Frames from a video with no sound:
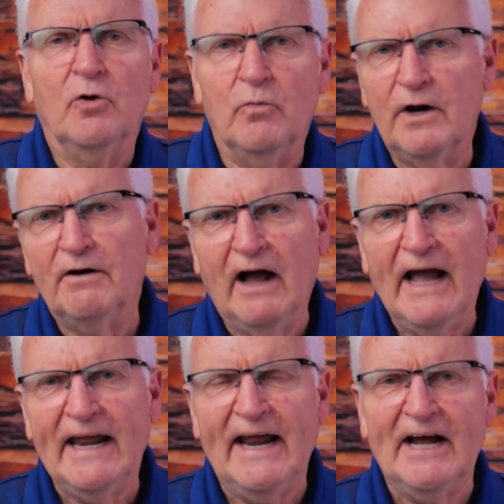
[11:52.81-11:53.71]
where
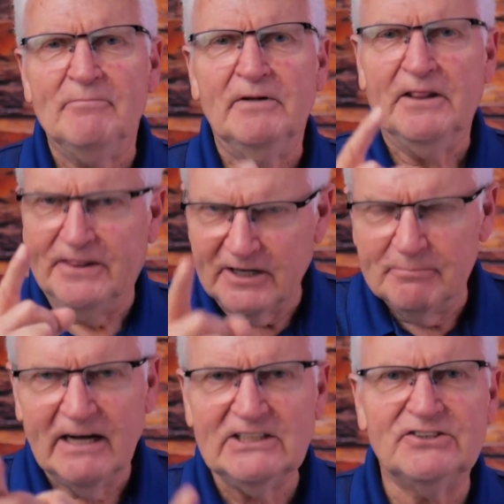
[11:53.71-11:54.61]
I am, there
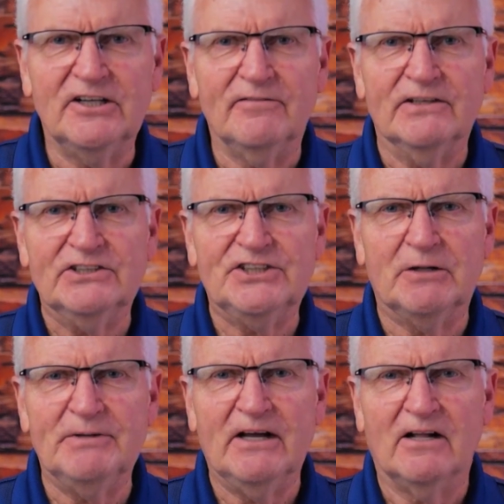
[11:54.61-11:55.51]
my servant
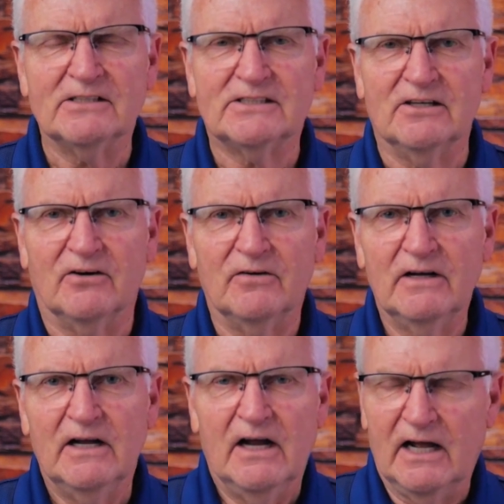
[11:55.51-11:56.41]
shall be also.
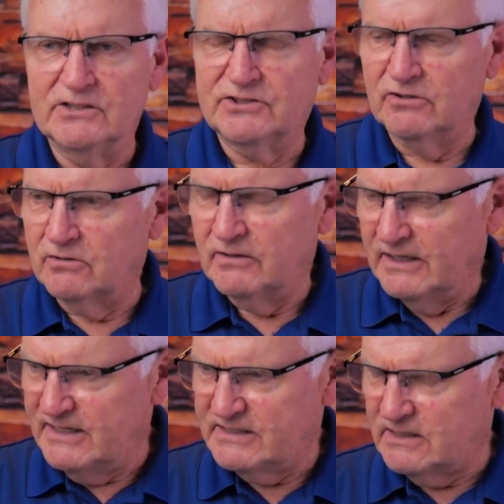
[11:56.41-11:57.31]
And so
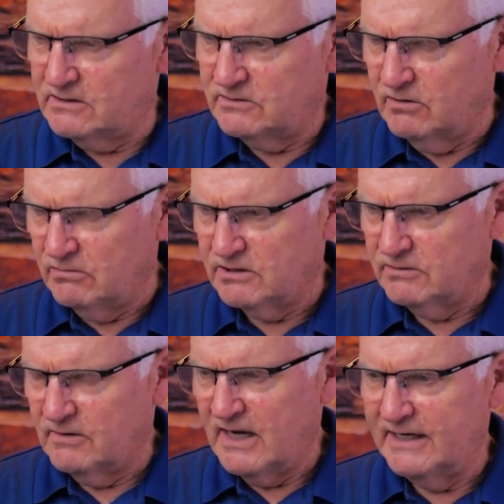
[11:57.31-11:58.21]
he says, go to
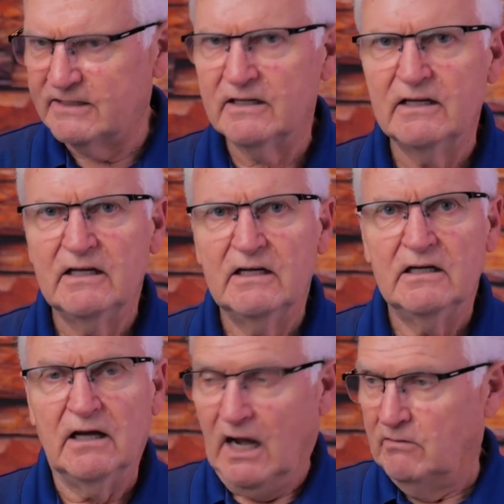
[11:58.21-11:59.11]
the right.
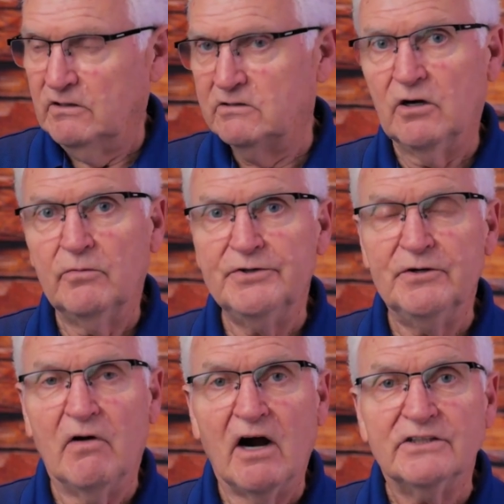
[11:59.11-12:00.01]
I want to go where
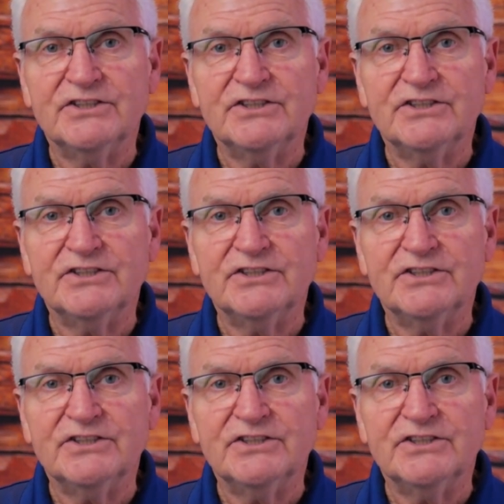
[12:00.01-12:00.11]
you are,